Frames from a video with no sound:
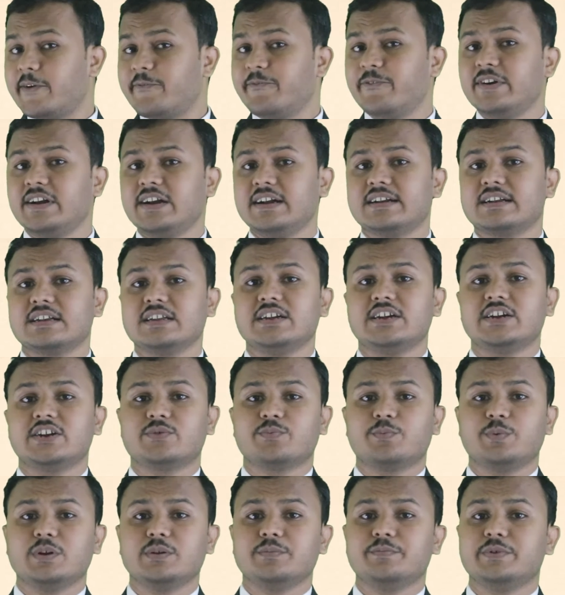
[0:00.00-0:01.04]
Definitely
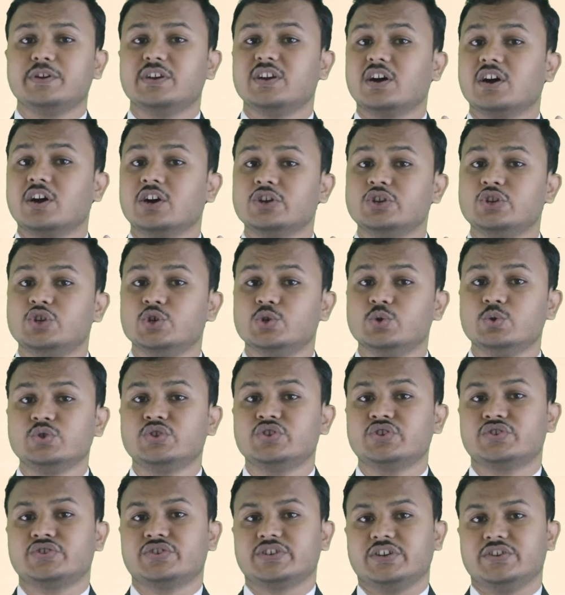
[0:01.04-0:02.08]
it will be a
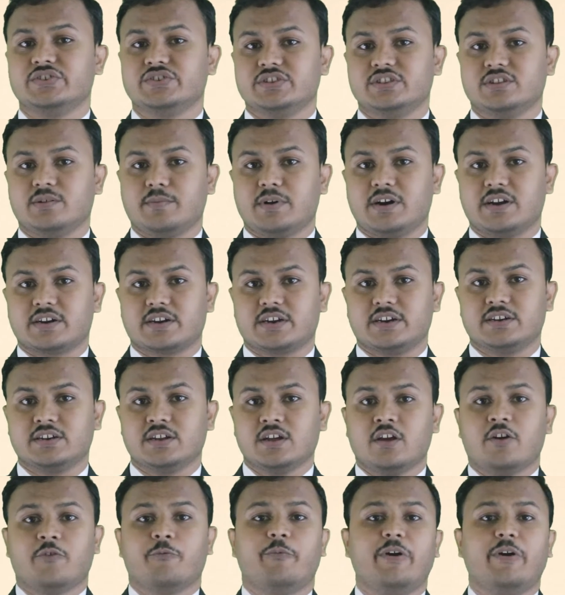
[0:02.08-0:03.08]
huge change in the market.